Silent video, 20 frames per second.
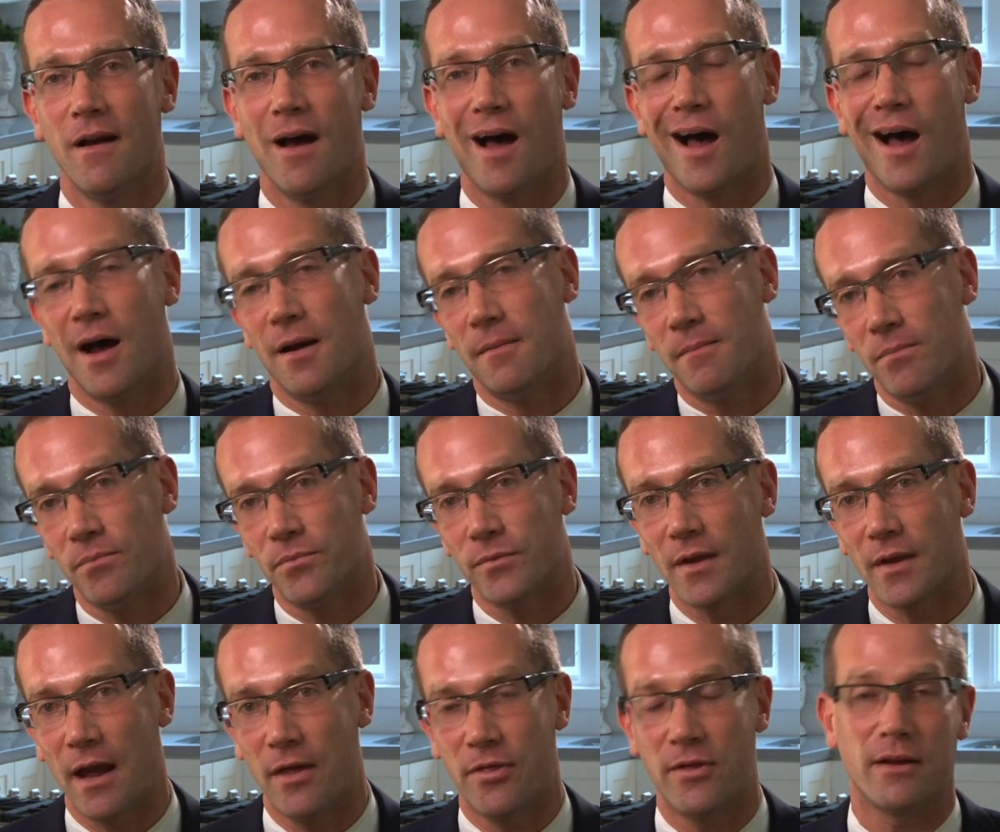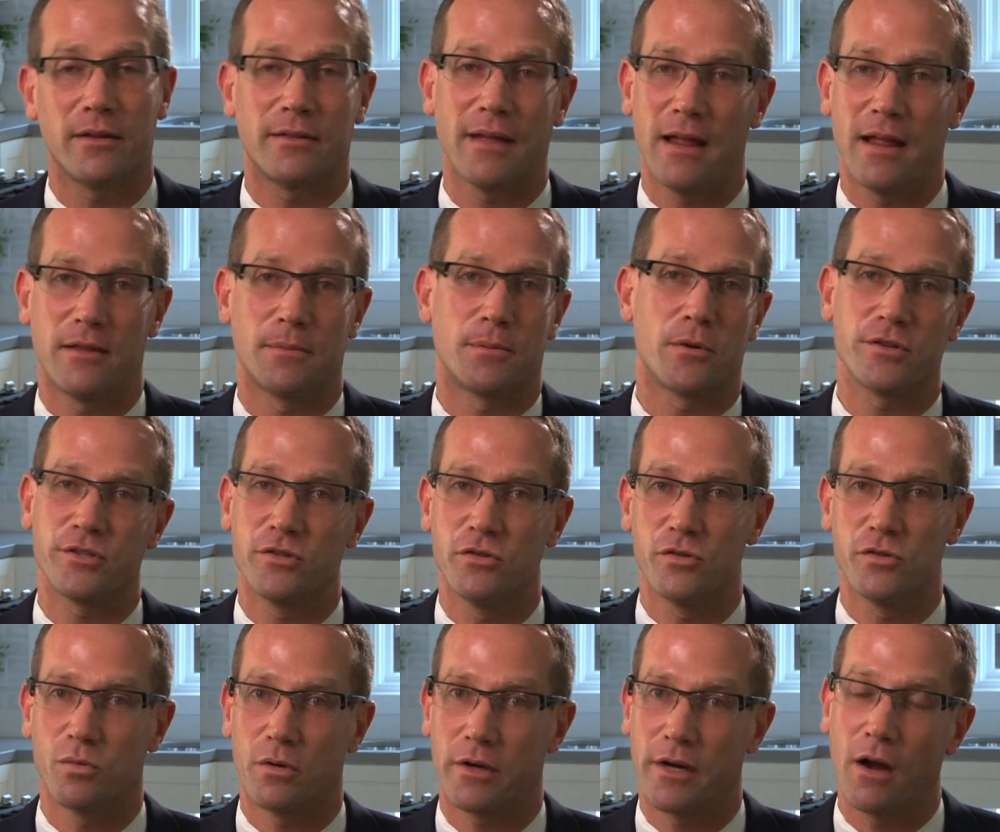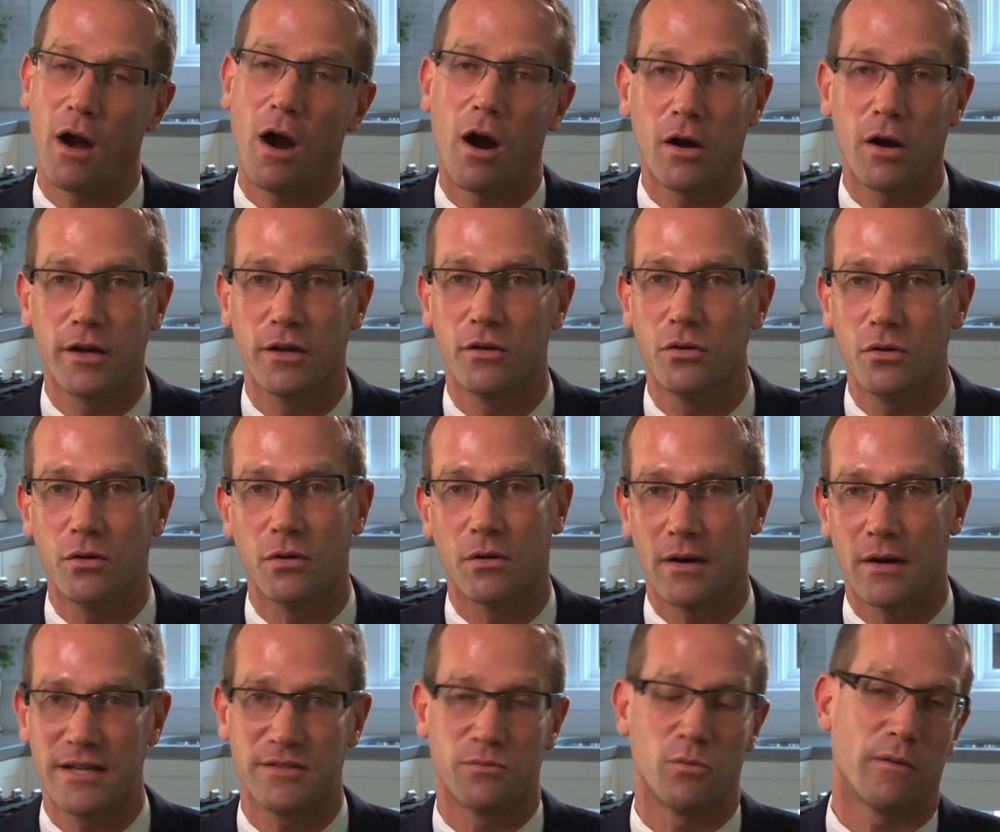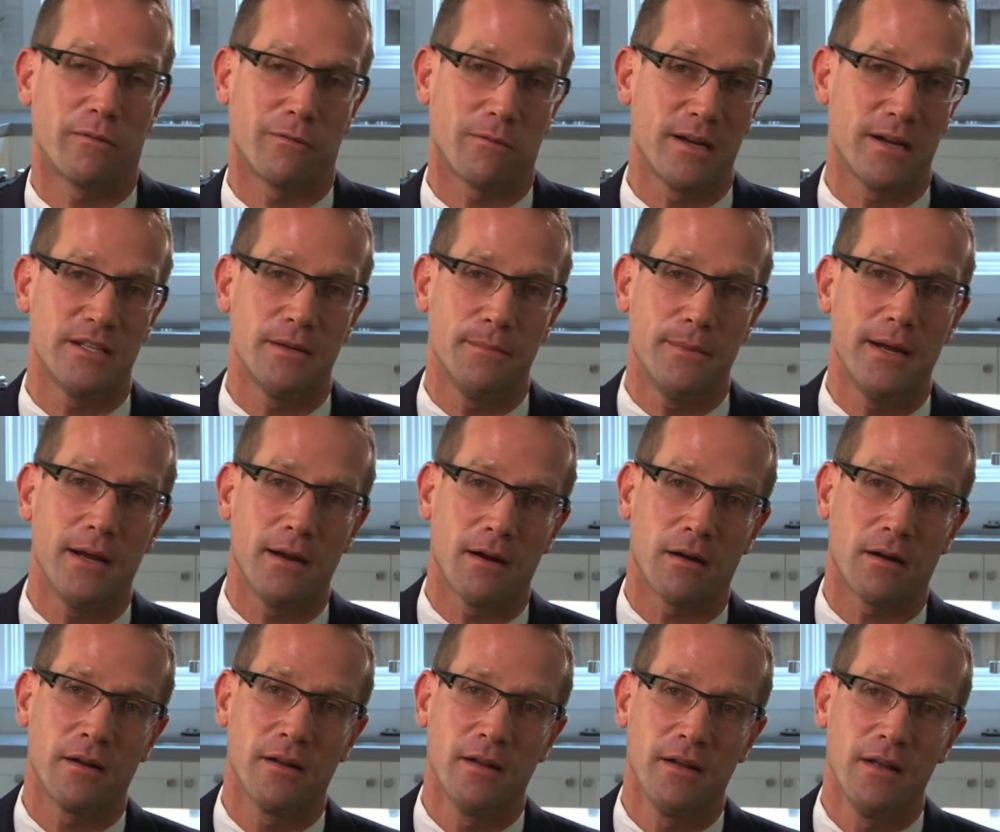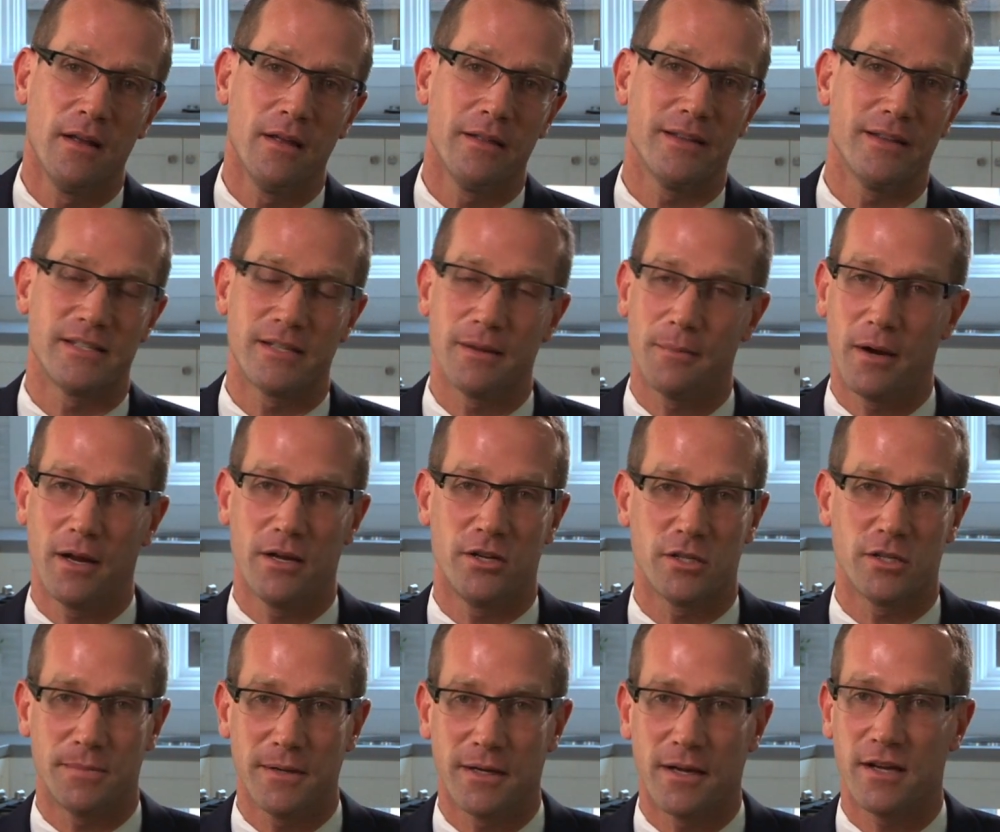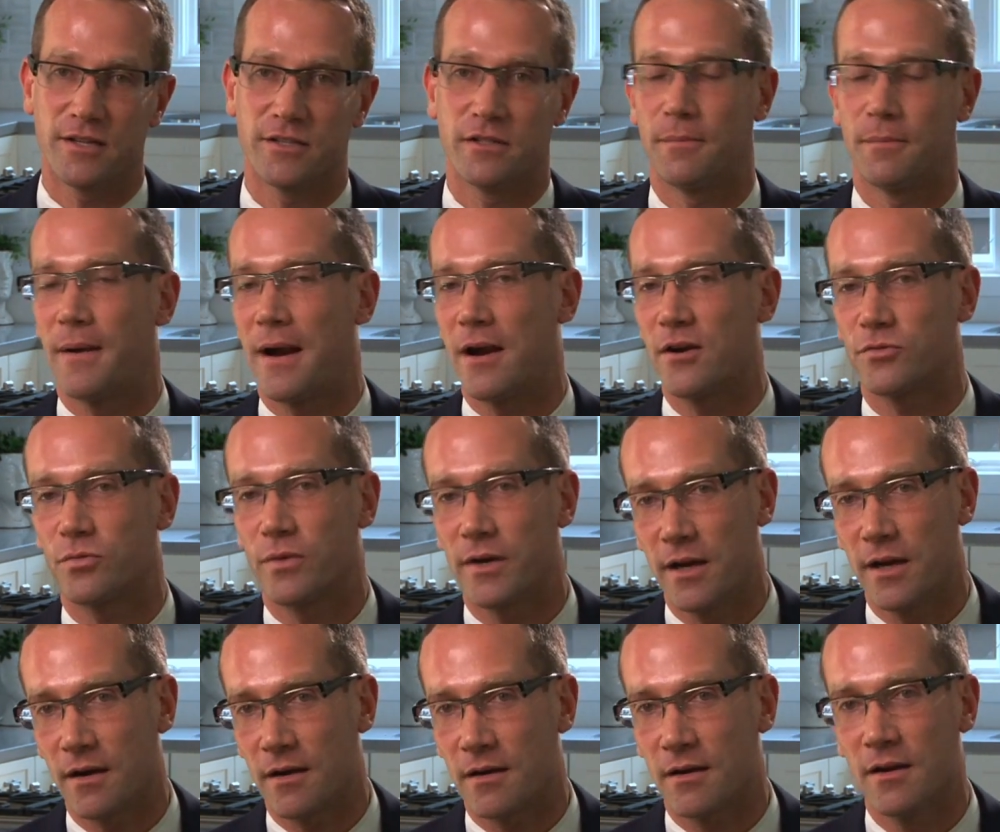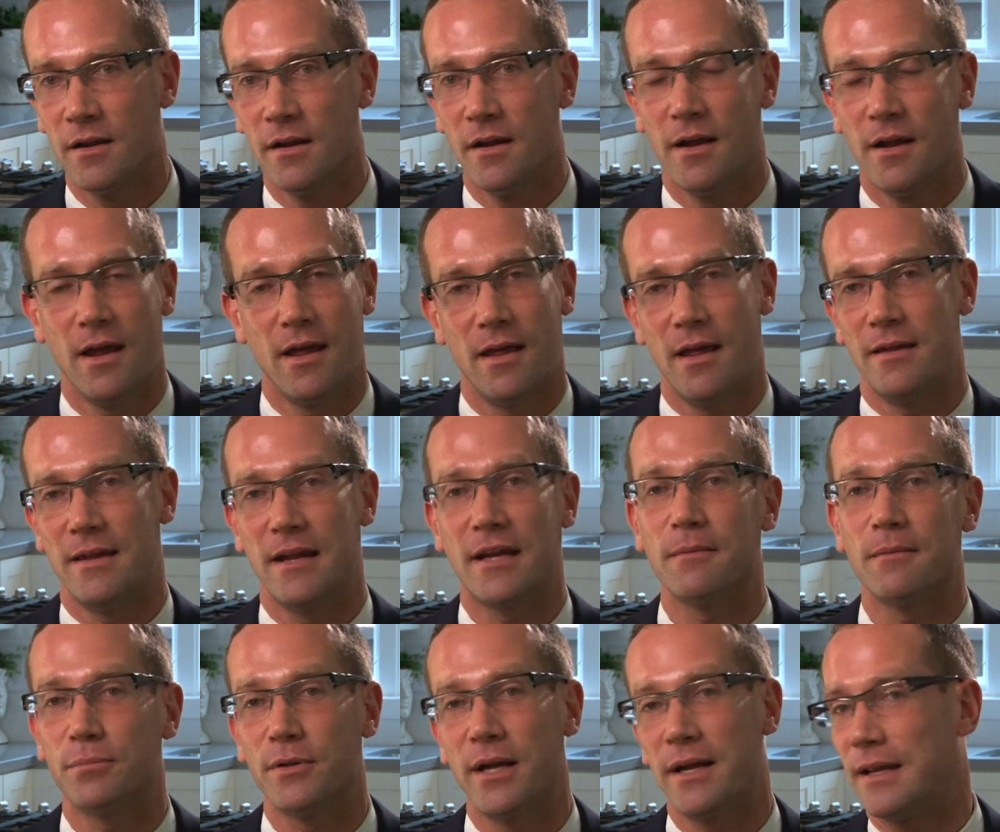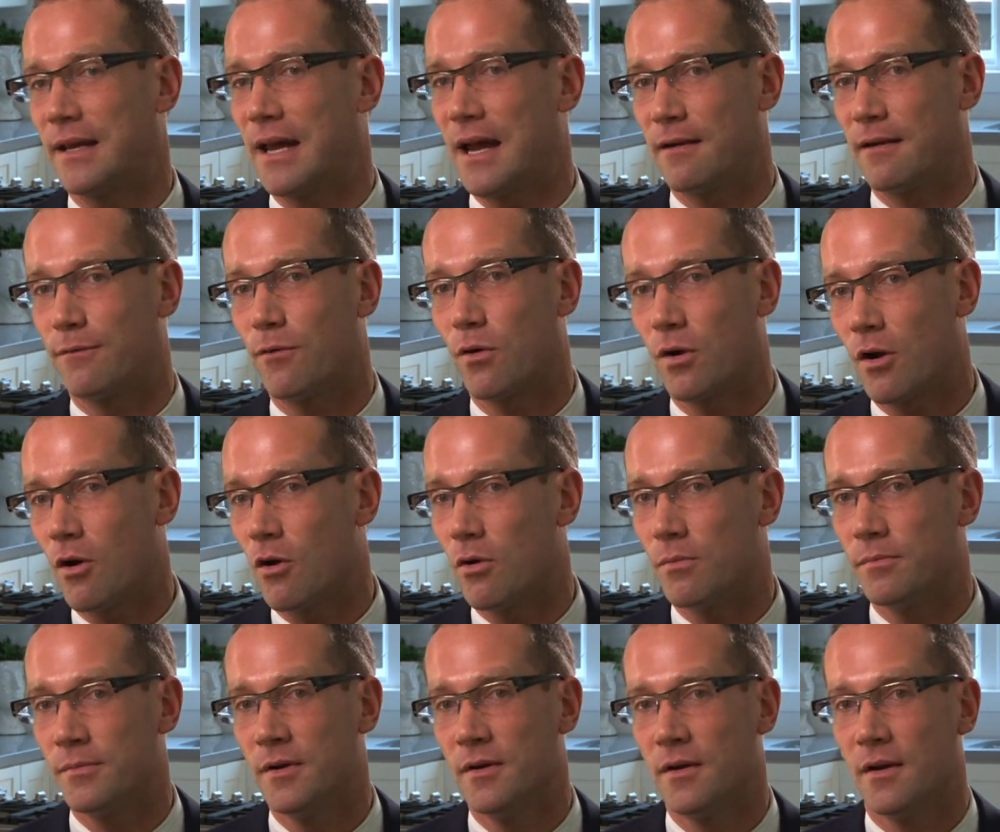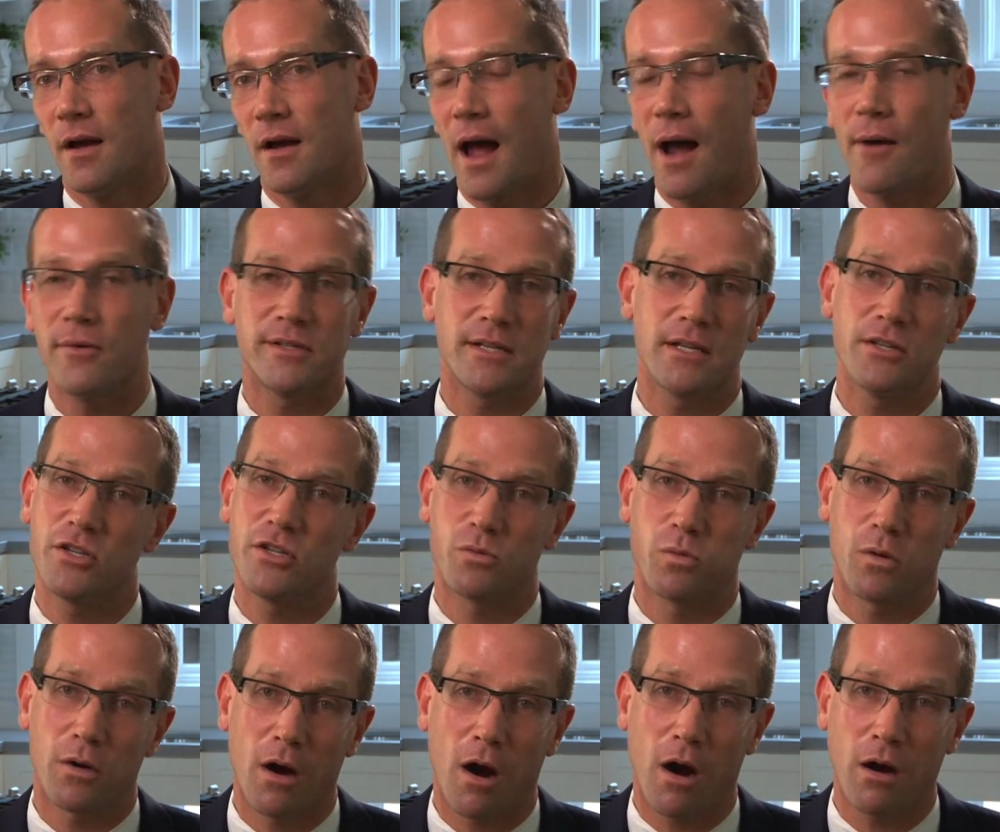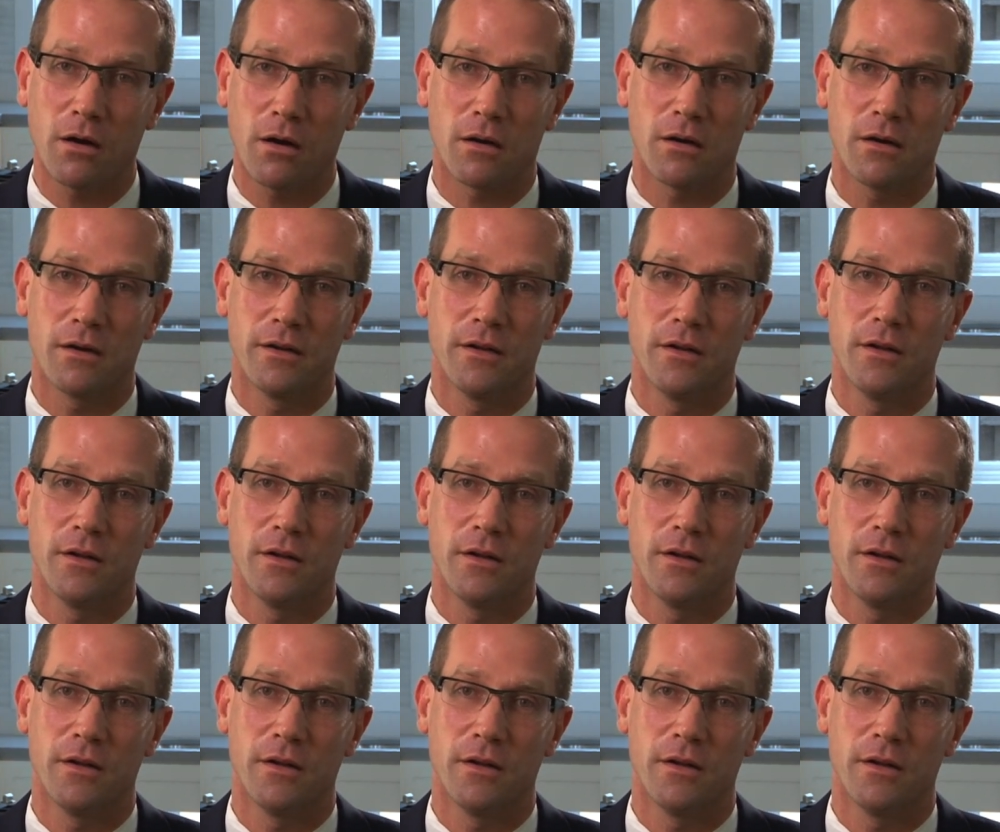um, I think that the person who's working hard at Google has more of a right to be here than somebody just because their parents were here and they complain they can't afford a home. I would say just work harder,